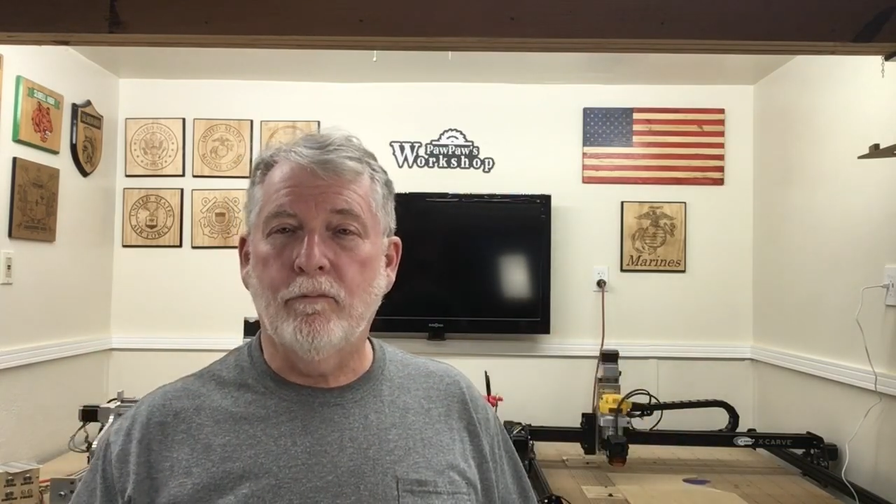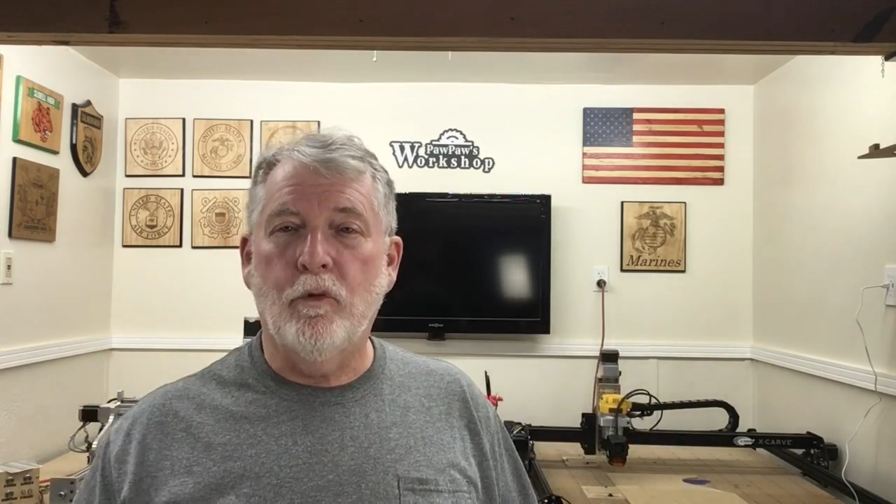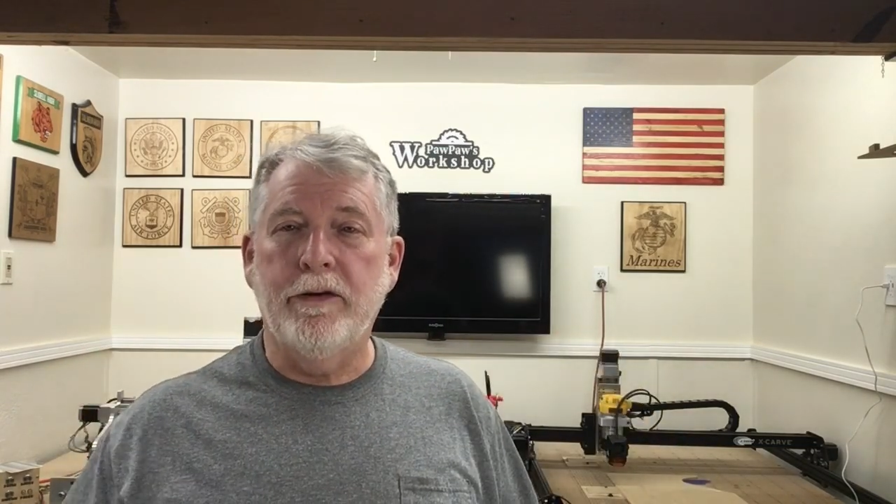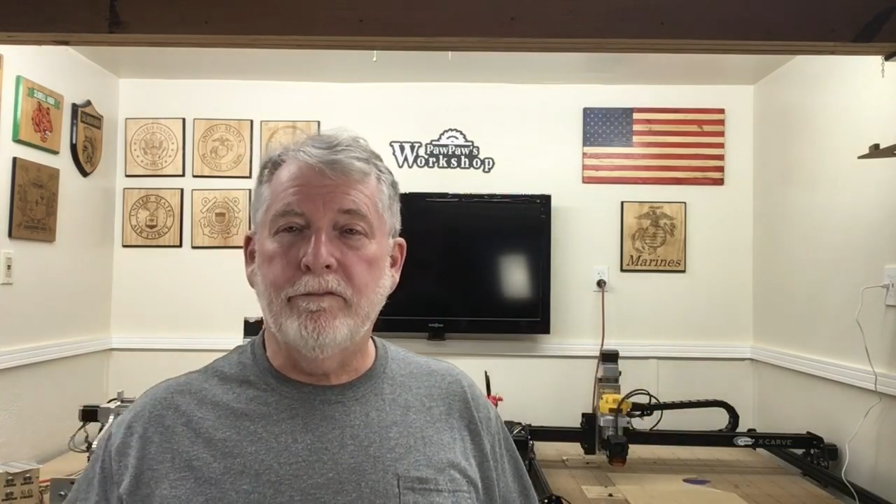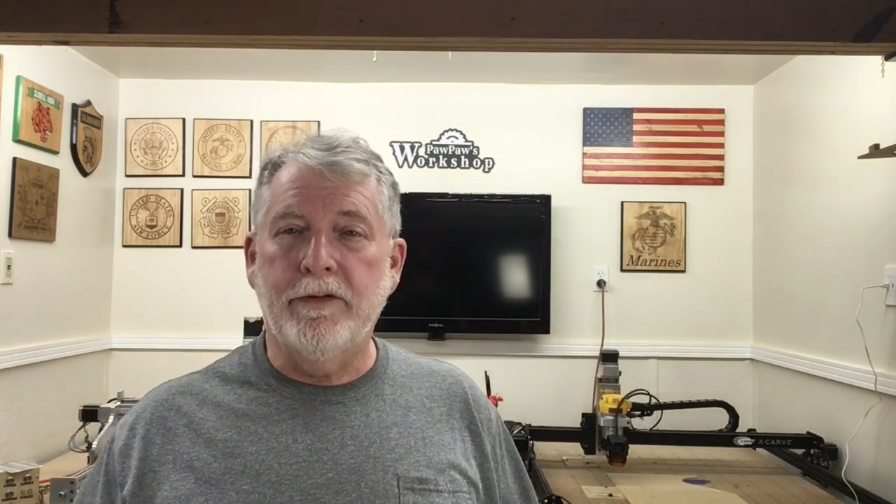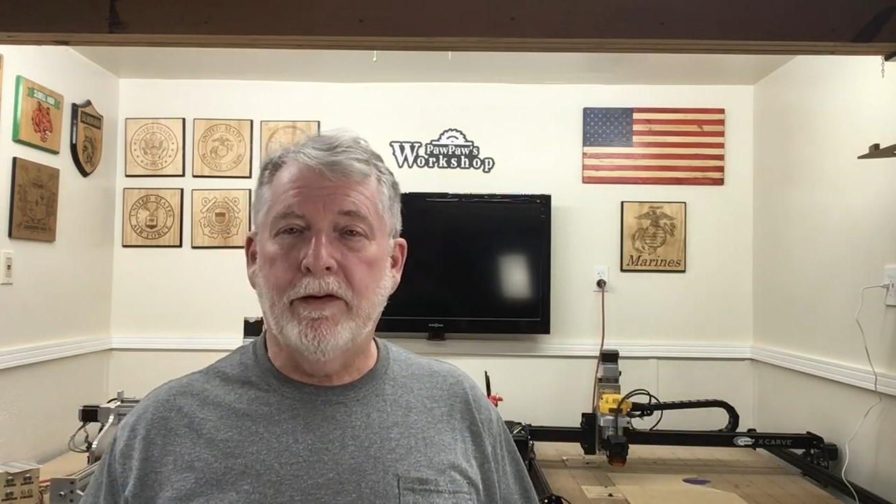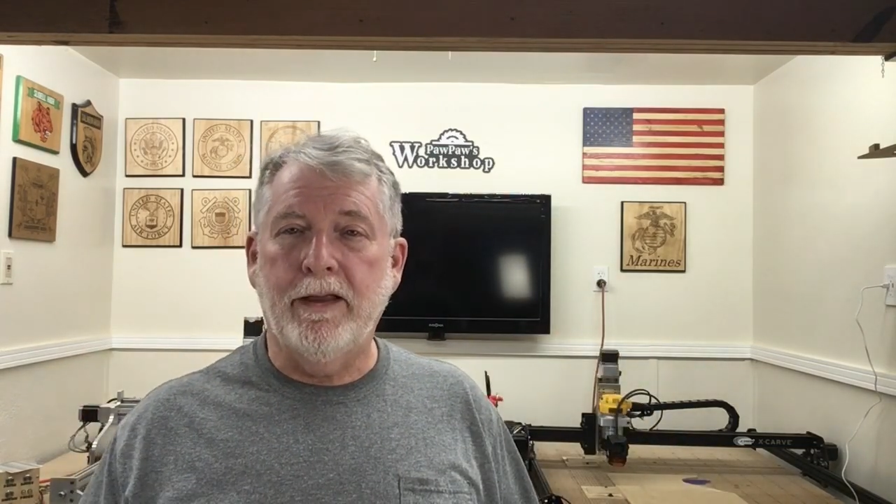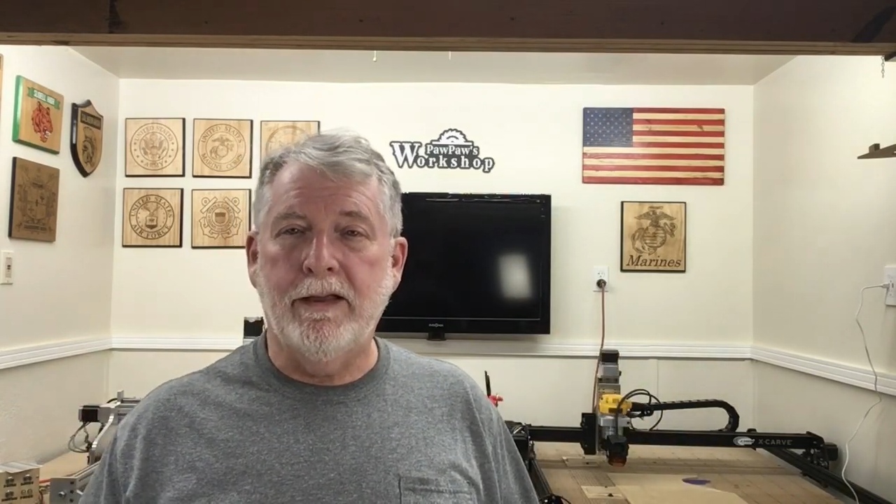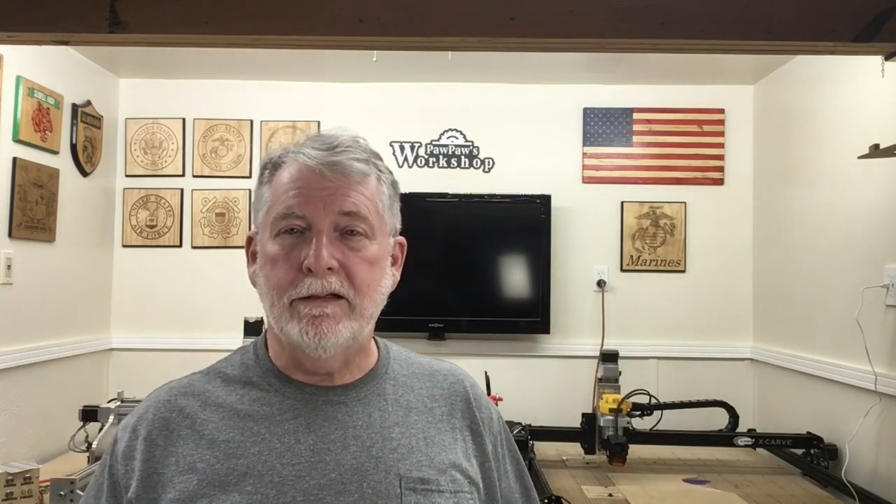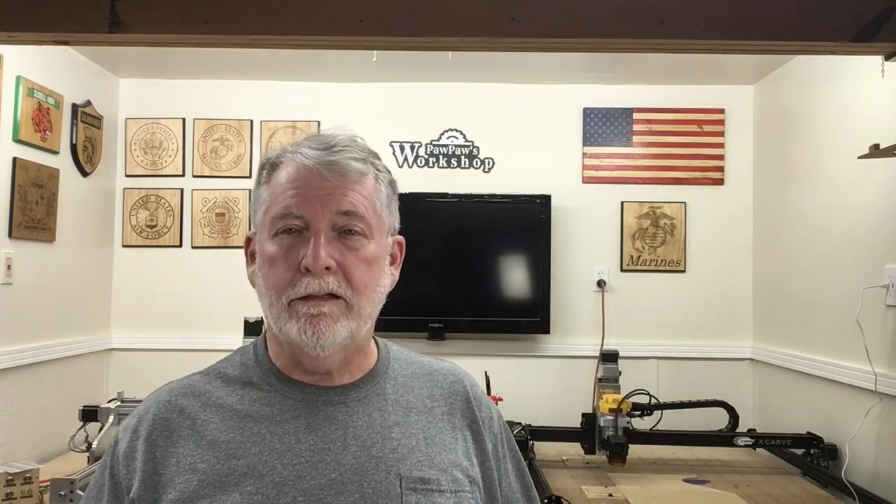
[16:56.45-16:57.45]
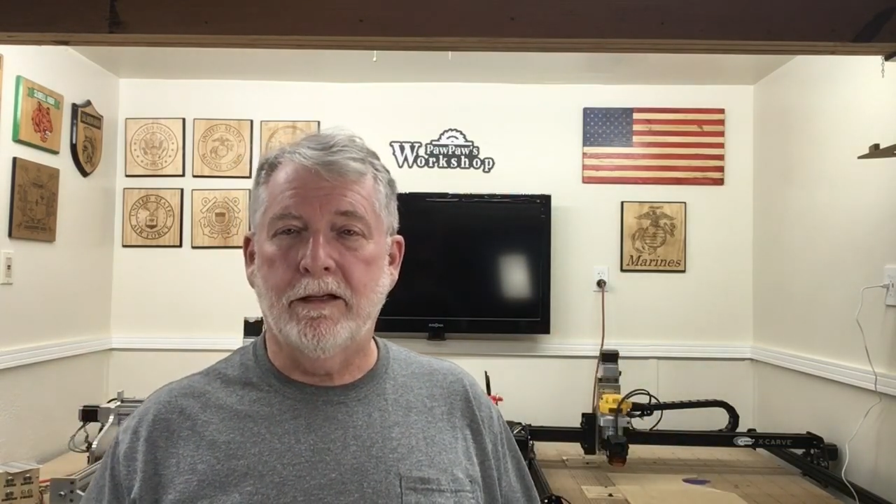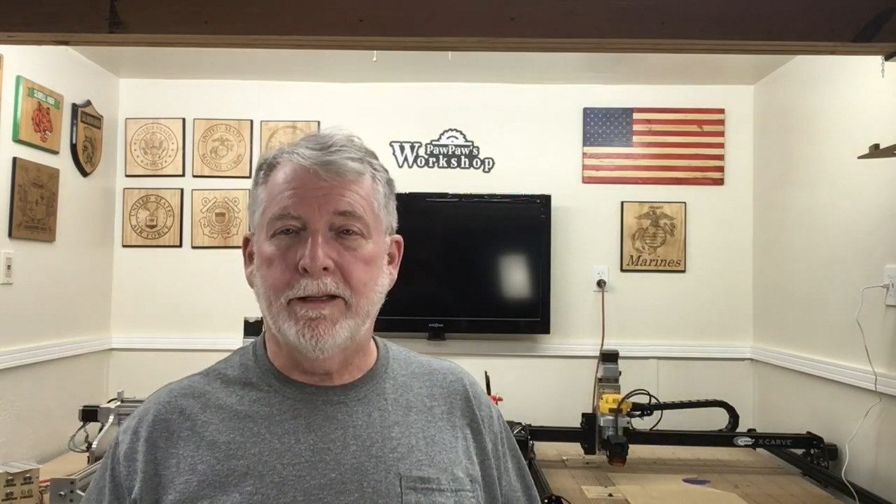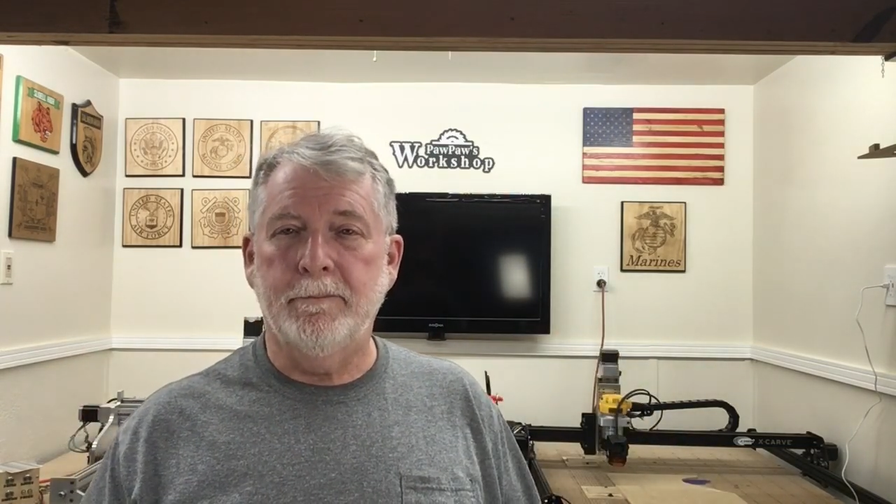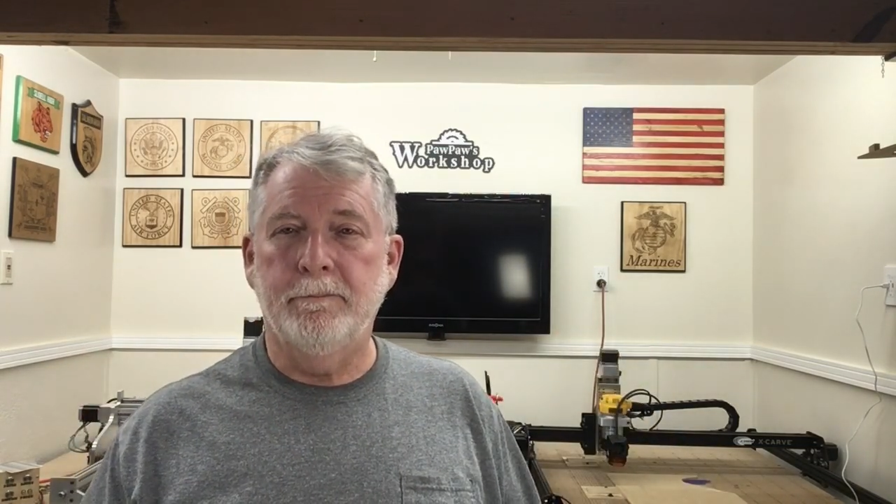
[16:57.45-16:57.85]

one very easily.